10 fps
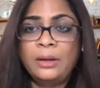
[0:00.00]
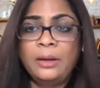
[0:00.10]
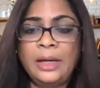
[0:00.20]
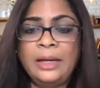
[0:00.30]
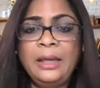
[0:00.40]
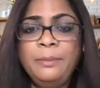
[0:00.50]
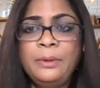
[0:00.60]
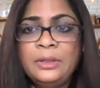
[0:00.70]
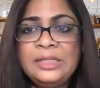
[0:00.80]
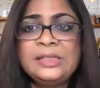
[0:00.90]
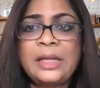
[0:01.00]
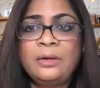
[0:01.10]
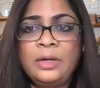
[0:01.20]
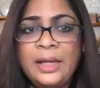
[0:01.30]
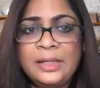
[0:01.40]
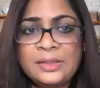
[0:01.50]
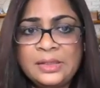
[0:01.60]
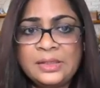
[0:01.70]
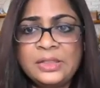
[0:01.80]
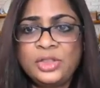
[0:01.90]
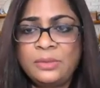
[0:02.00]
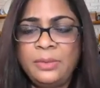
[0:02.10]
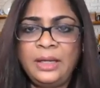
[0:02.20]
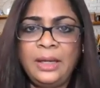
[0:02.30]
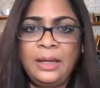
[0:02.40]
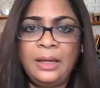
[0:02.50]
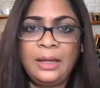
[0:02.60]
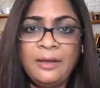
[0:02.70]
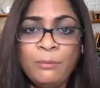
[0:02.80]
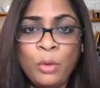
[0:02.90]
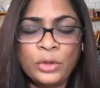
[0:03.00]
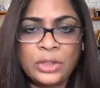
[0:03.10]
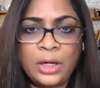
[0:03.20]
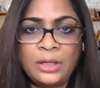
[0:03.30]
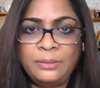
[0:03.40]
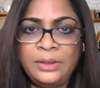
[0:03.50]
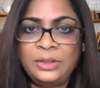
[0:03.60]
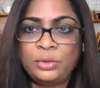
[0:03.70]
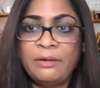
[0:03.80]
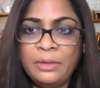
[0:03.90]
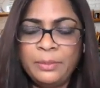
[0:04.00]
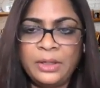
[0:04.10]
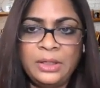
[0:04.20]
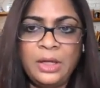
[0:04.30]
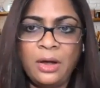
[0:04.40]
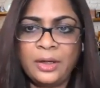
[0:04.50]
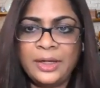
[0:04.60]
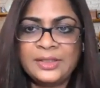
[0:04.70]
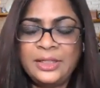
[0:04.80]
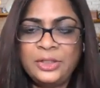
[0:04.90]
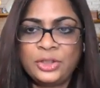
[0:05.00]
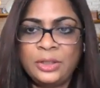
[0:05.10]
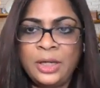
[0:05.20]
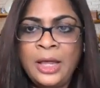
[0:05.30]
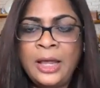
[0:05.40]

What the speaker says: enable decentralized decision-making, give more autonomy to everybody in the organization,